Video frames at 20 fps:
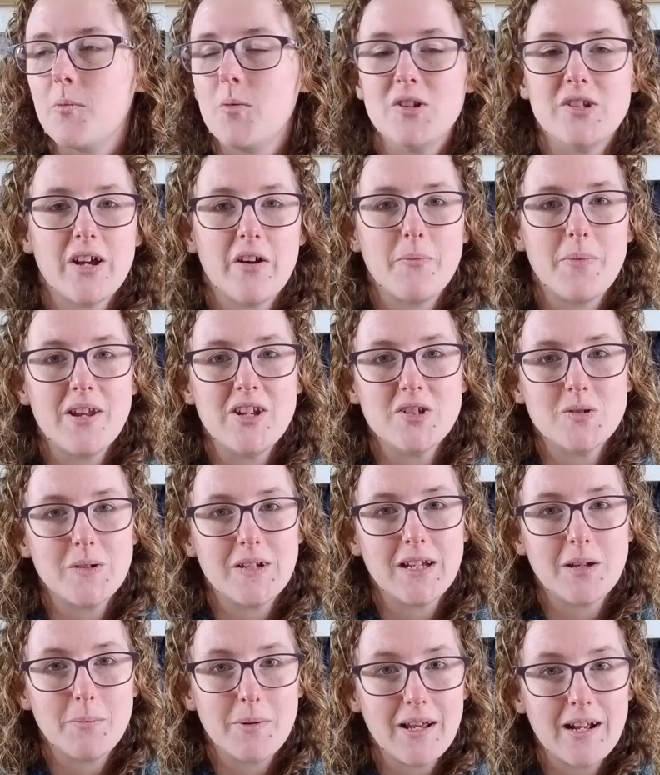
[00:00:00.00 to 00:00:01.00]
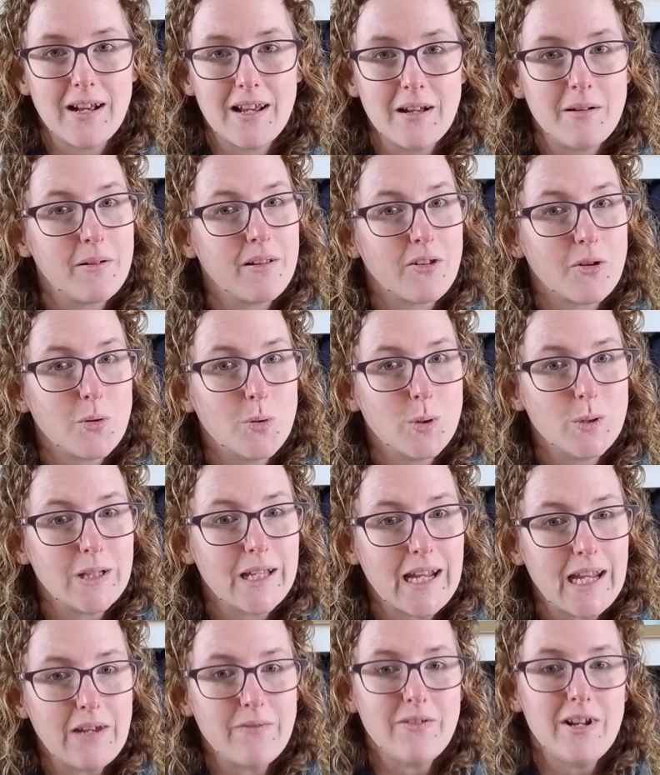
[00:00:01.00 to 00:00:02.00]
which I've been doing a bit in the
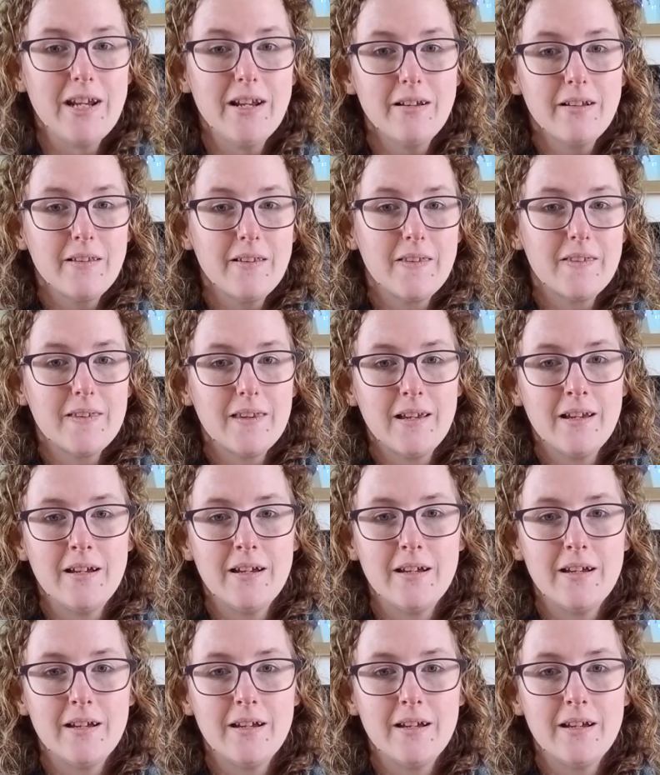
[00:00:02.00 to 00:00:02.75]
cooler evenings.